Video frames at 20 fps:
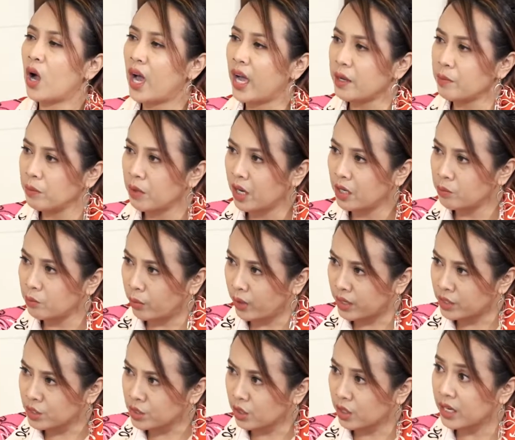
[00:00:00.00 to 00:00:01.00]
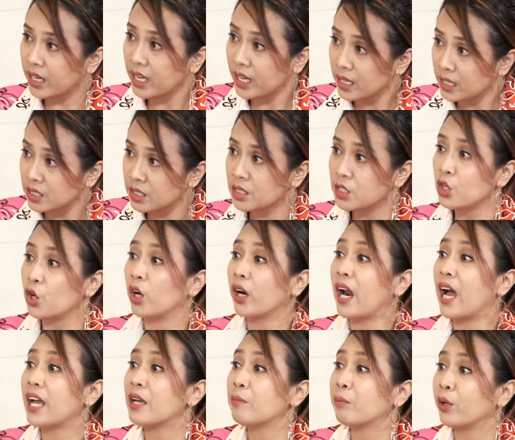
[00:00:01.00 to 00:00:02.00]
high blood pressure is your
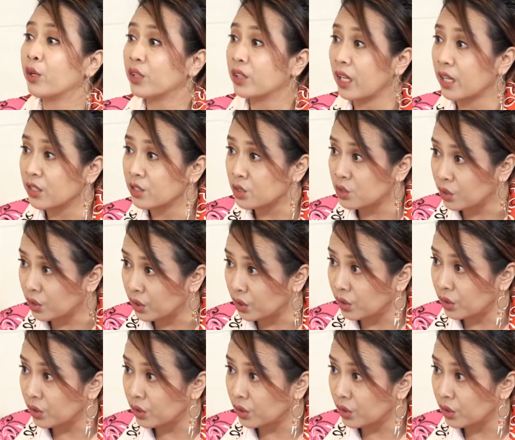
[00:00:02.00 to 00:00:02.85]
hypertension.